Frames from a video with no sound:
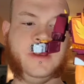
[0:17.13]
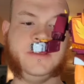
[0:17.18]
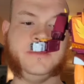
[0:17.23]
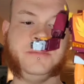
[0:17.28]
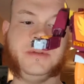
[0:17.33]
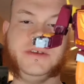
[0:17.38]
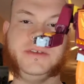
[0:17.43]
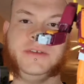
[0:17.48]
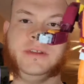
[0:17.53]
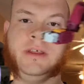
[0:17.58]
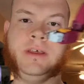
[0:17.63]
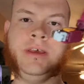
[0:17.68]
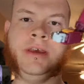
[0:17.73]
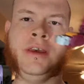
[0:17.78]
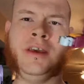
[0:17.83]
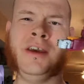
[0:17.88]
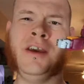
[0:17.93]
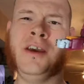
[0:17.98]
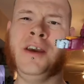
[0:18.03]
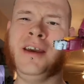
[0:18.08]
explicitly.
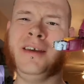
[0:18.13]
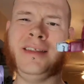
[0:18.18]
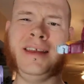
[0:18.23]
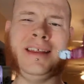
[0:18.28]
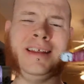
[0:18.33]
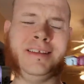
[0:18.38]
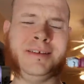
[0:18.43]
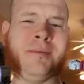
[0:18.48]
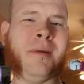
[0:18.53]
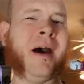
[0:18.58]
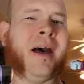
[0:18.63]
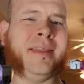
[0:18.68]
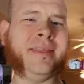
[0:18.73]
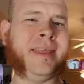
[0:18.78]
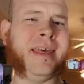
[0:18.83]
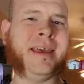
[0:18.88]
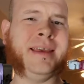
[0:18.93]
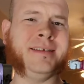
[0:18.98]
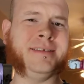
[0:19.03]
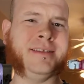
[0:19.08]
And they did some
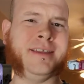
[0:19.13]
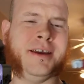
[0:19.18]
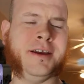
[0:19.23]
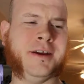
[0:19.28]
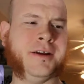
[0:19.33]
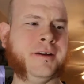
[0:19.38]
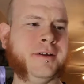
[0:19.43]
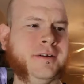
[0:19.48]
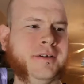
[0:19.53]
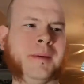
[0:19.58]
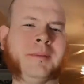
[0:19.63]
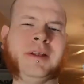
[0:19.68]
odd things there.